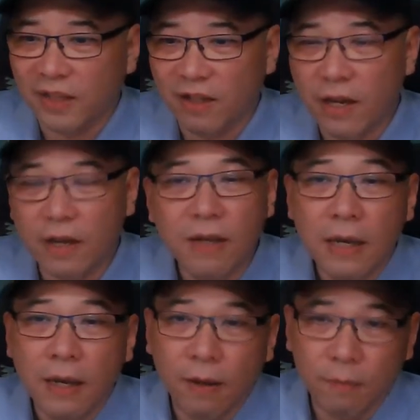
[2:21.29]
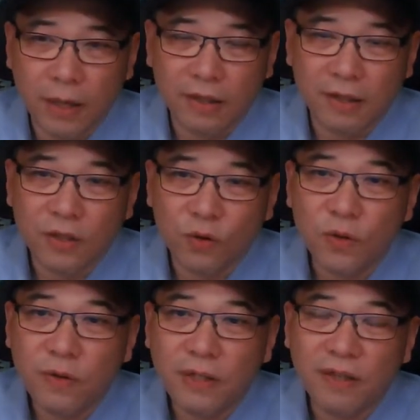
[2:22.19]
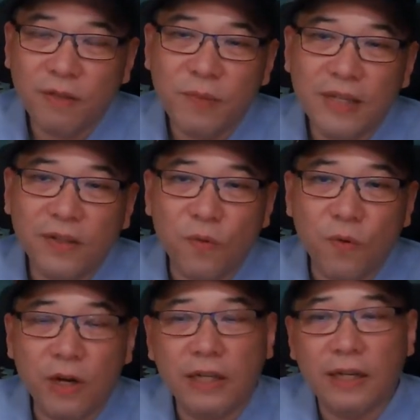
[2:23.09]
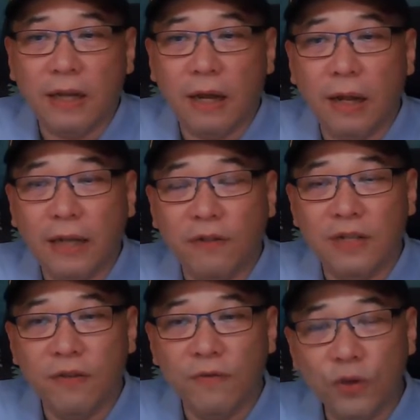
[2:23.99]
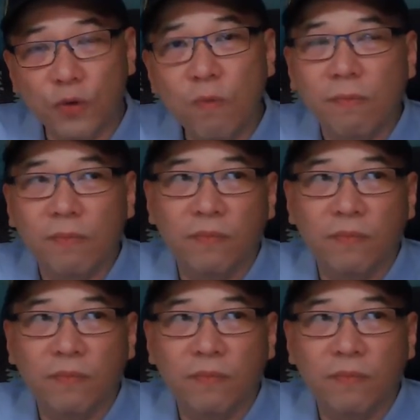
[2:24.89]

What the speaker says: Okay? But there's also another piece of warning that I'd like to give you.